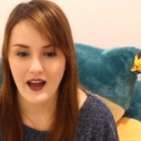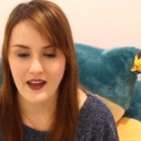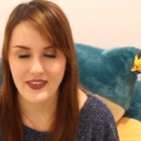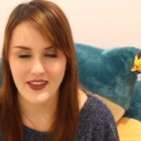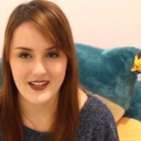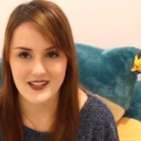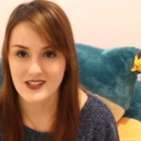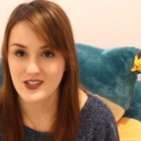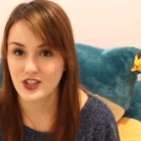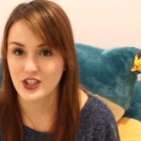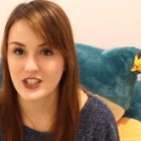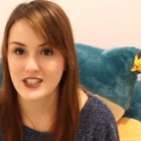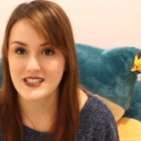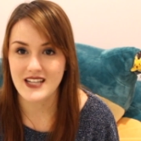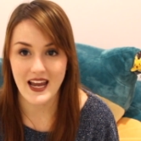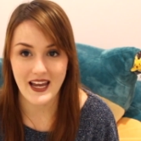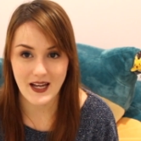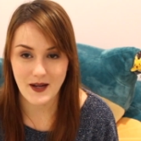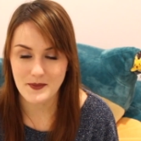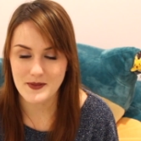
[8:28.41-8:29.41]
that's going to
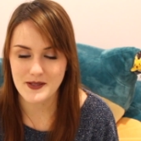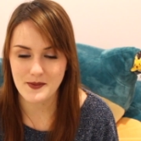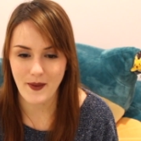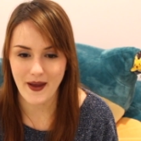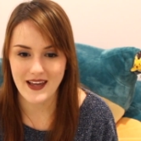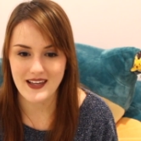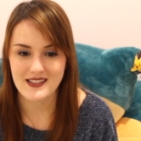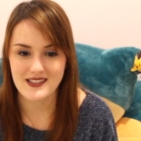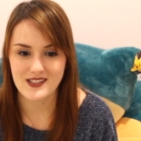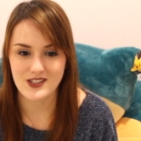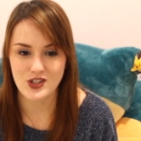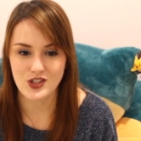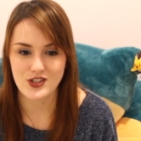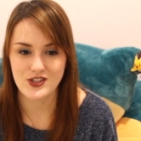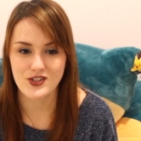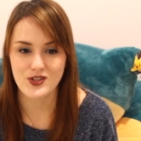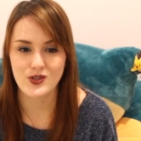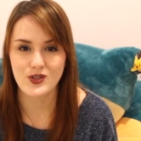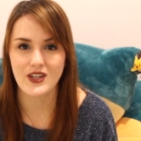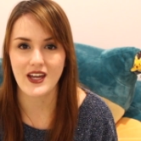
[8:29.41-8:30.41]
take up space in your
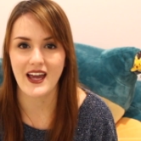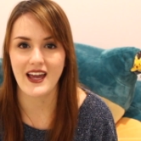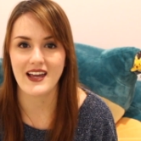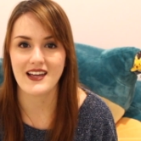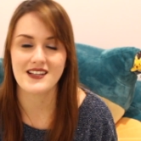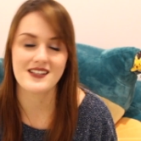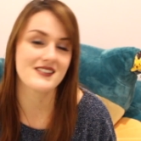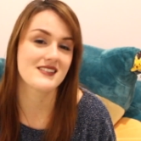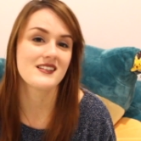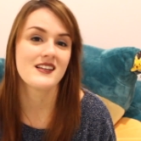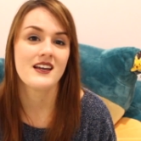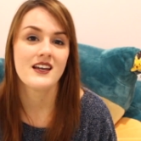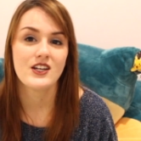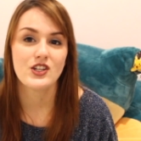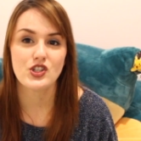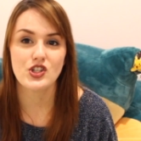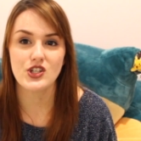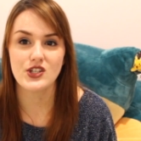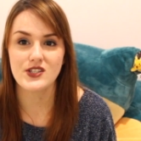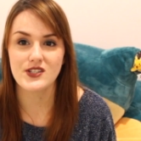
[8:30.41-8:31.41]
suitcase.
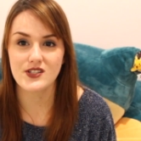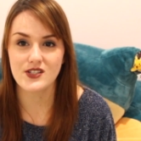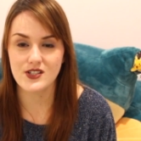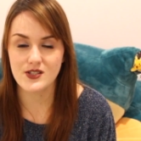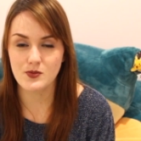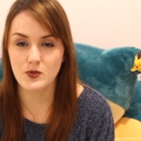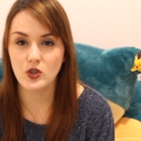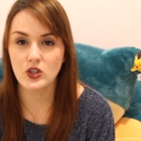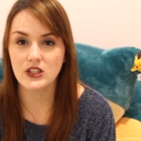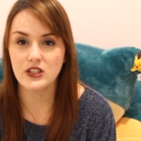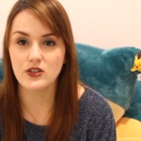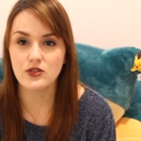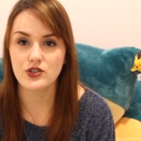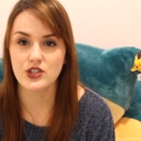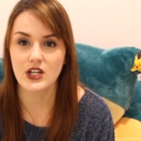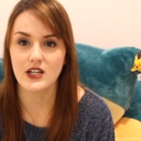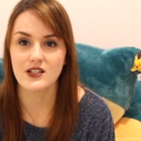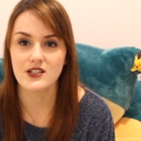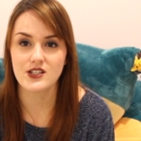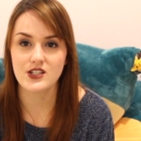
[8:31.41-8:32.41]
Just small little
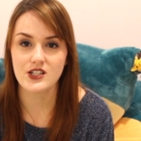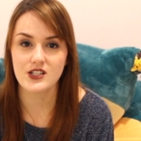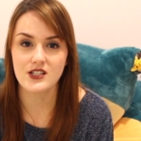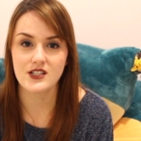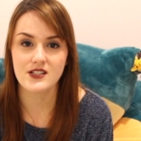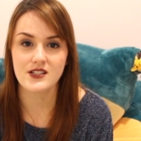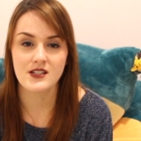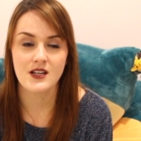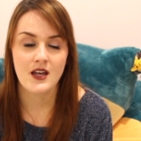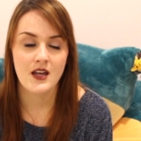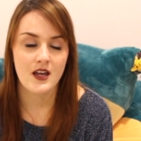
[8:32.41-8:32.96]
gestures.